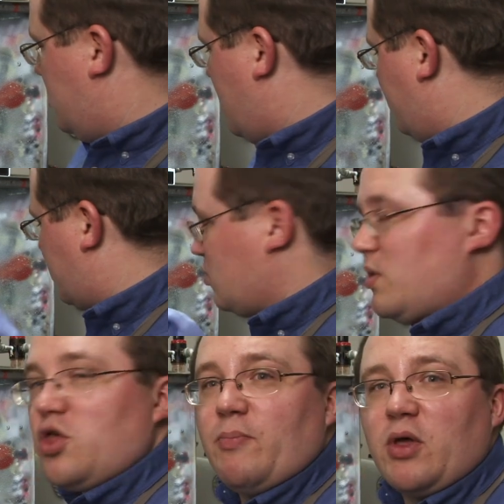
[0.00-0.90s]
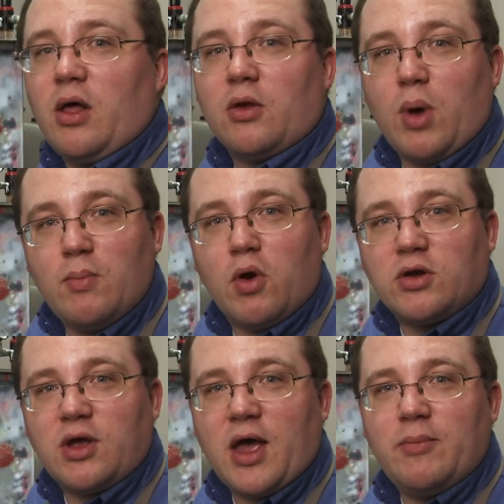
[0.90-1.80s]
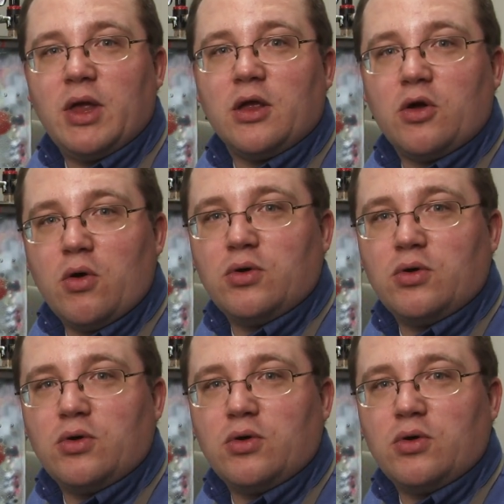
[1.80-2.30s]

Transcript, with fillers: with old Paasche H's. I